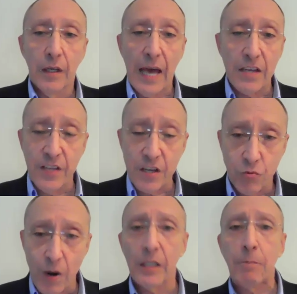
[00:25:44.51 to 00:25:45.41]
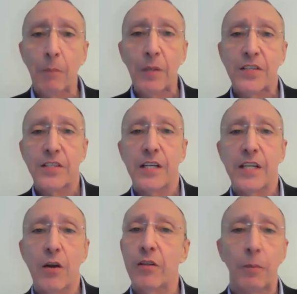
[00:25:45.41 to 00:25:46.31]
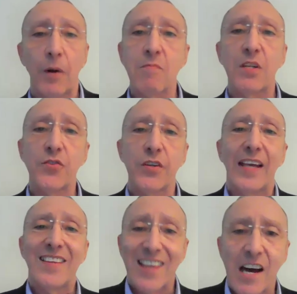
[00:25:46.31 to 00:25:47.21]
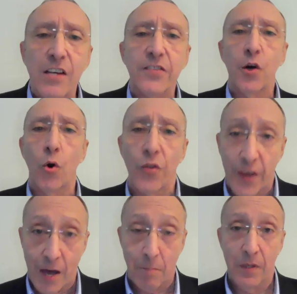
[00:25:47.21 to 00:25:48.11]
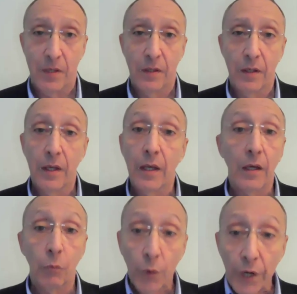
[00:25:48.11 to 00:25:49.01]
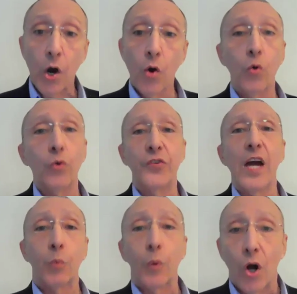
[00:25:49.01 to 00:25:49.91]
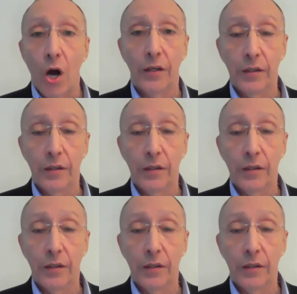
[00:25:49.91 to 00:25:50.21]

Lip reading: As the Israeli public see it here and the Prime Minister, it's us or them. We know whose side we're on.